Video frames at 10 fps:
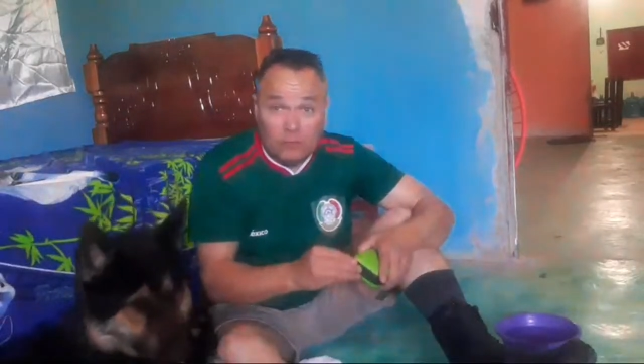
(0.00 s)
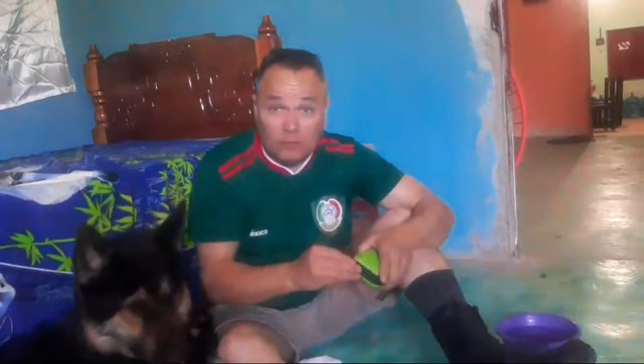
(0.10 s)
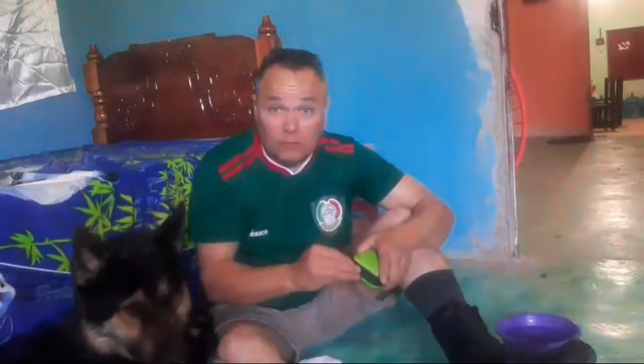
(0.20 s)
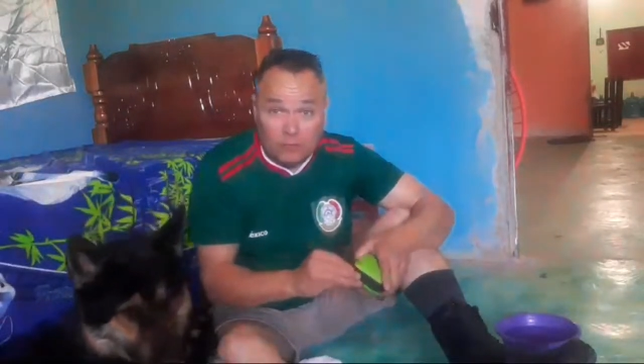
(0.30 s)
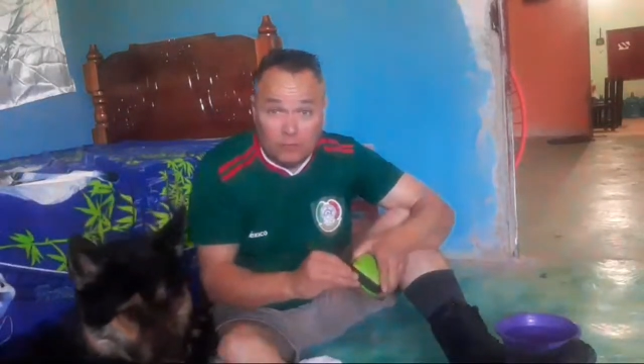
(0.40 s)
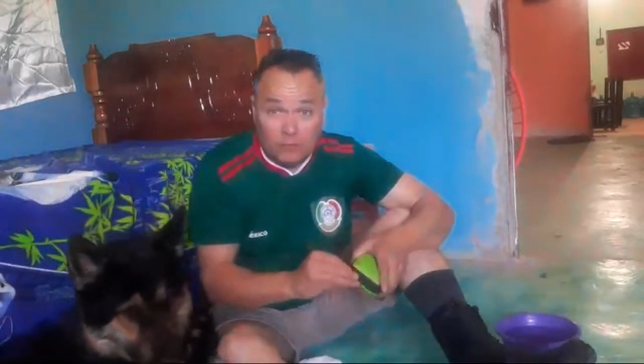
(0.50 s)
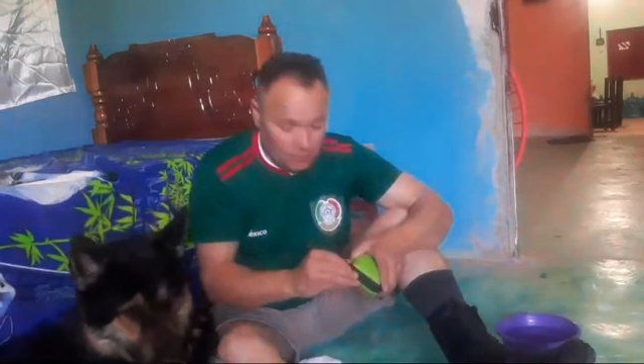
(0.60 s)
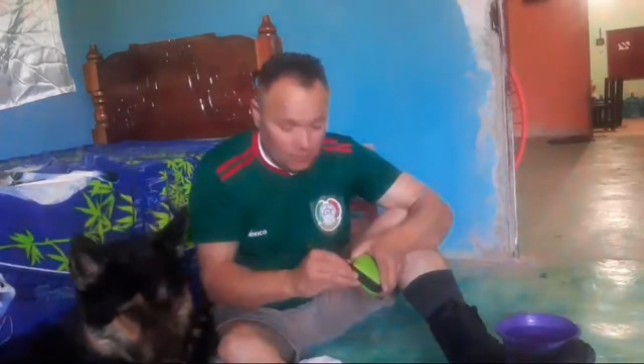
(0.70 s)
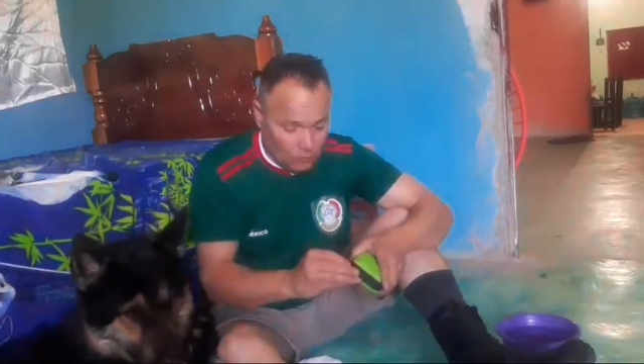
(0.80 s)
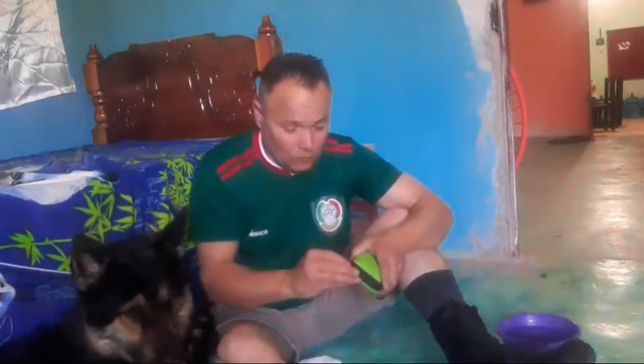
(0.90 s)
doing
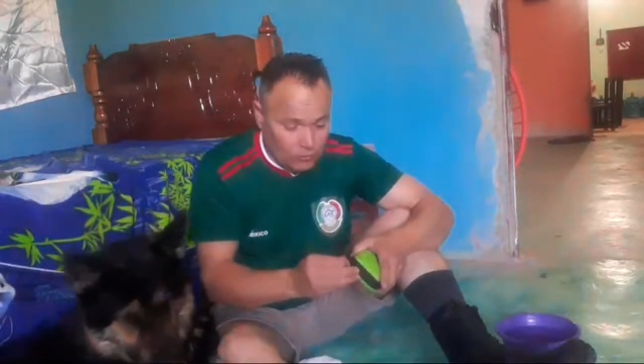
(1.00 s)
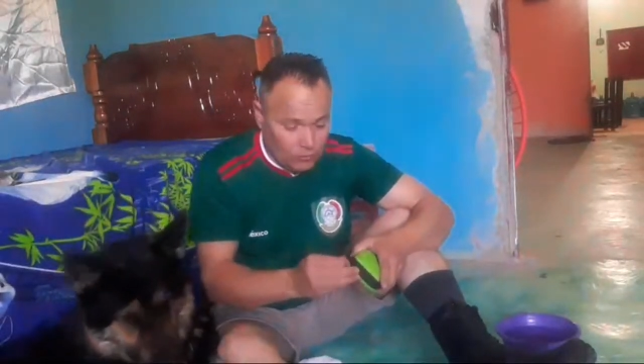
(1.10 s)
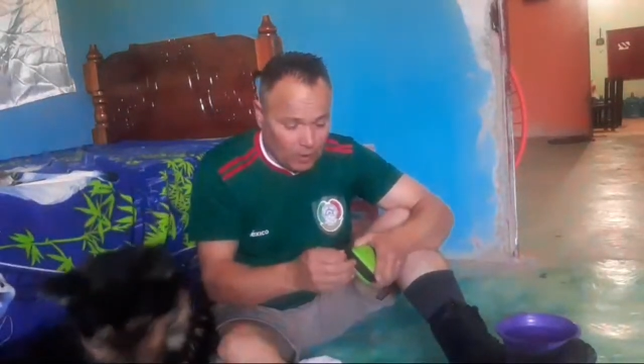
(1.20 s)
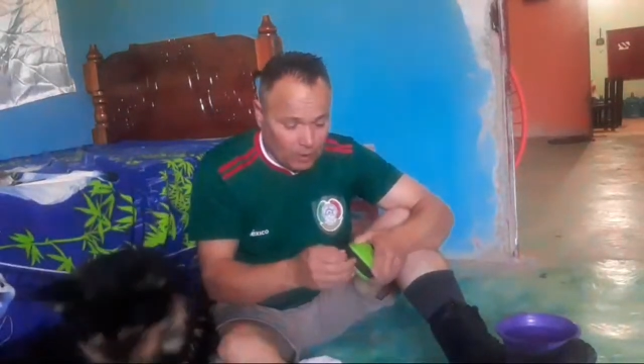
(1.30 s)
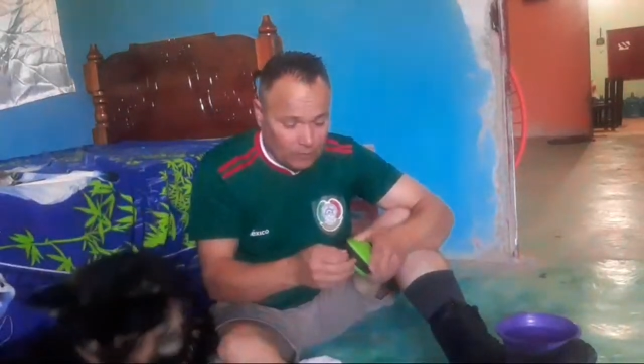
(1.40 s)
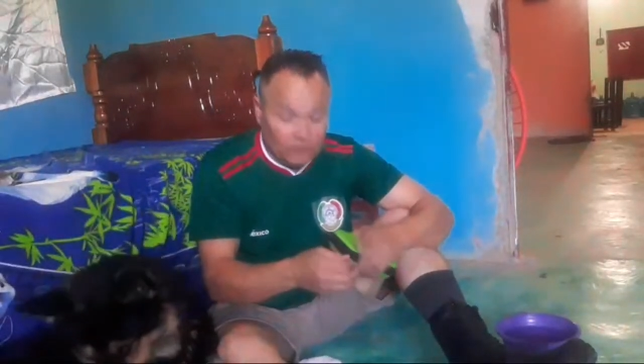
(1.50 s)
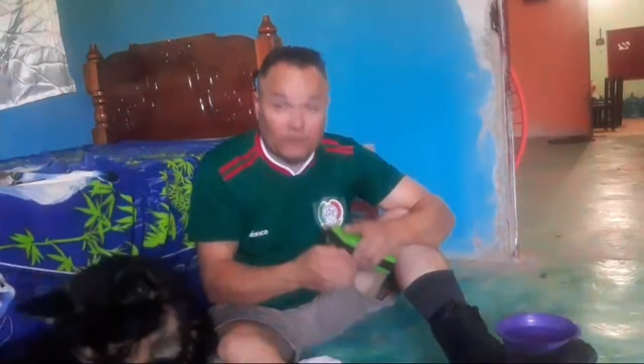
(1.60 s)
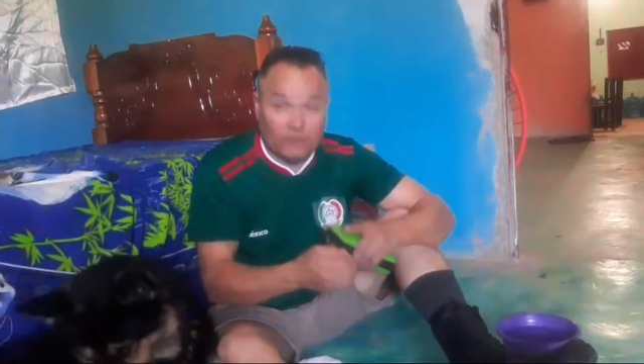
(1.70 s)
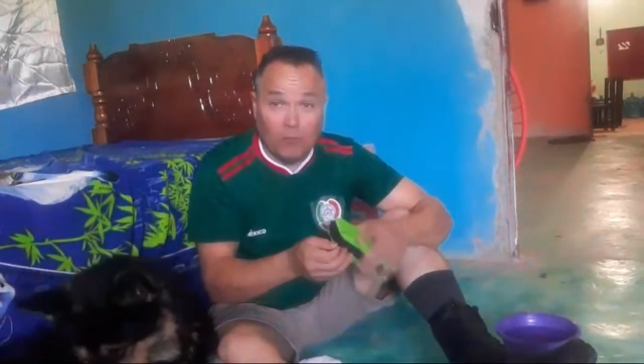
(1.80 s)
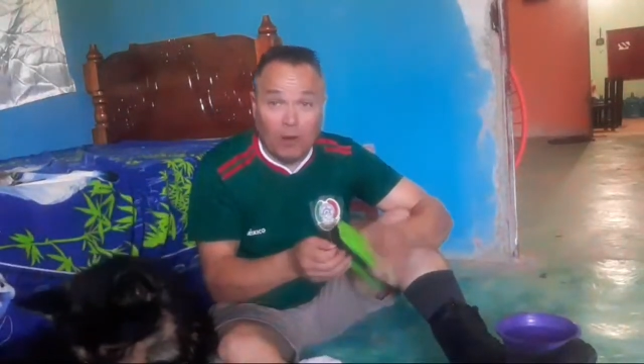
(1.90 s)
route marches,
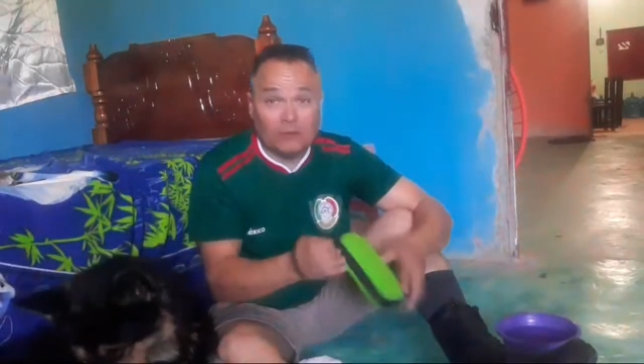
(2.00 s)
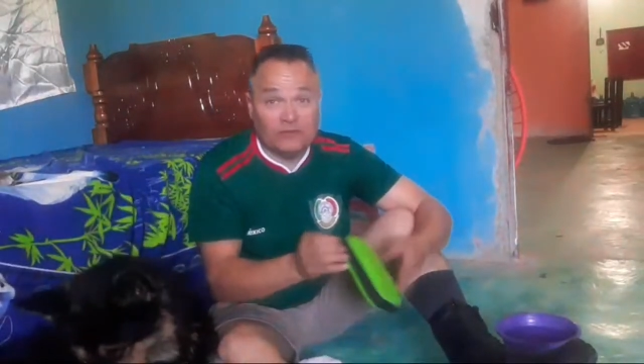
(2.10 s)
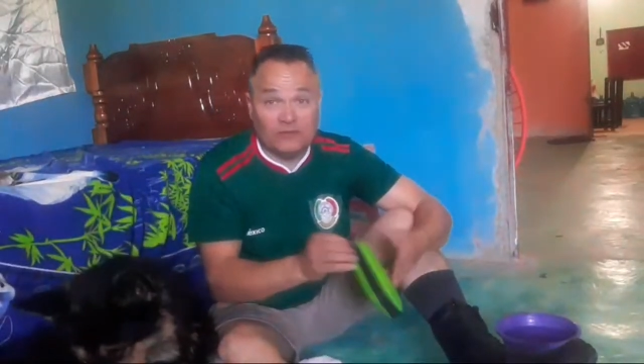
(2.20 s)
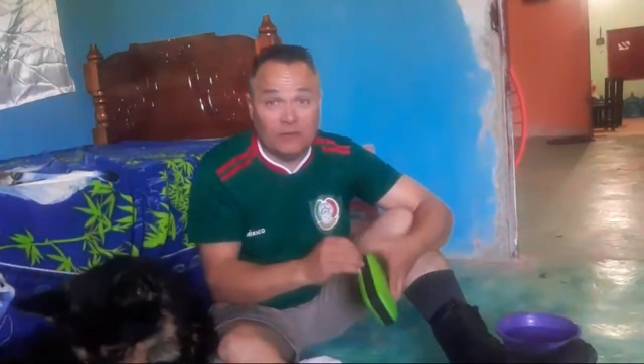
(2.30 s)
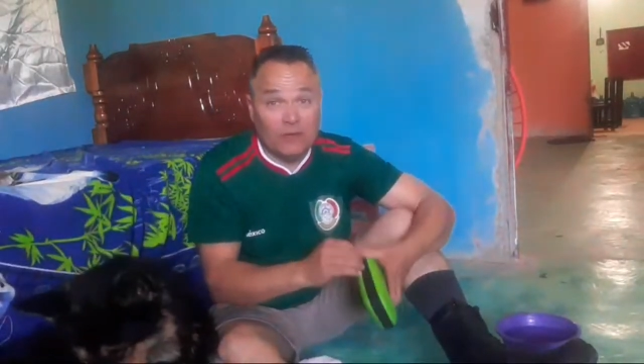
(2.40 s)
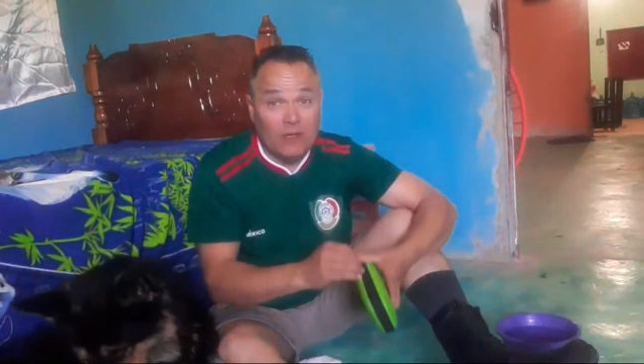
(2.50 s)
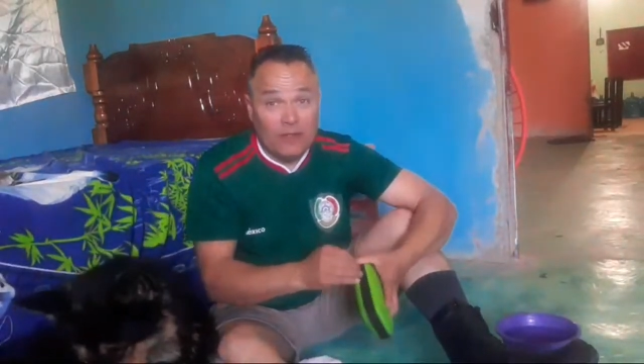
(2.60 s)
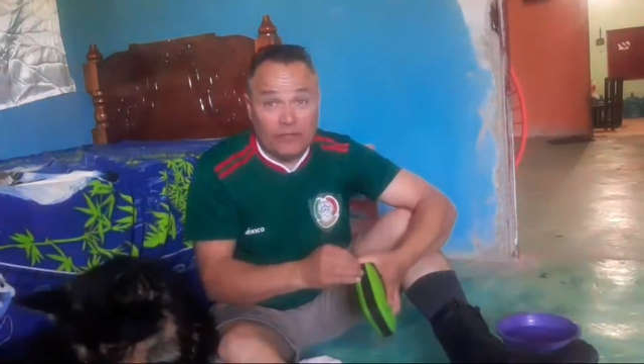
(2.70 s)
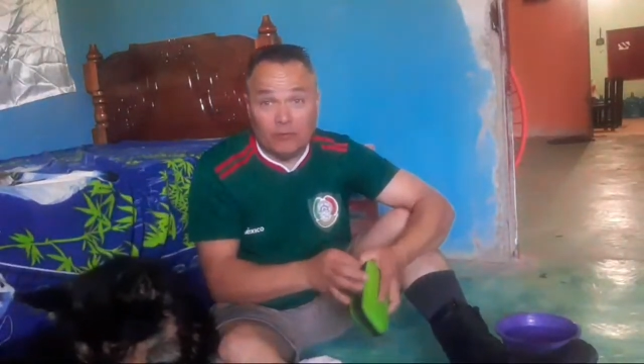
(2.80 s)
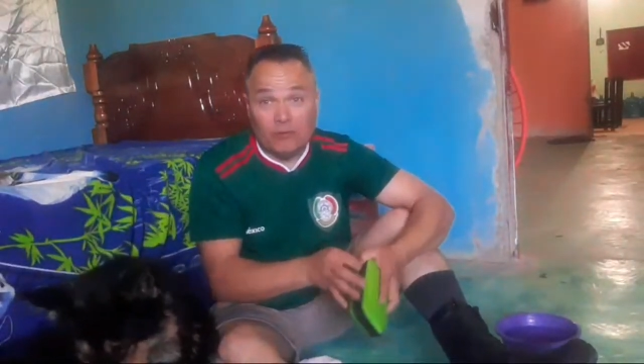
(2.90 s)
marching
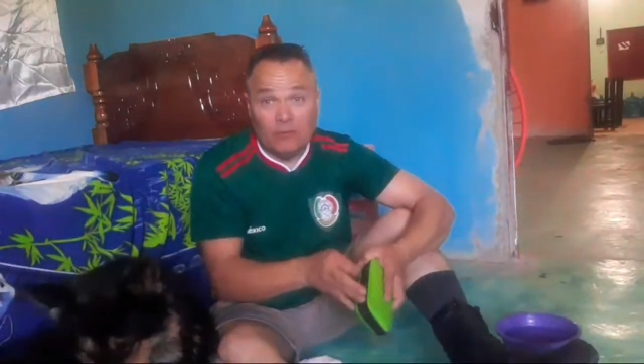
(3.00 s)
through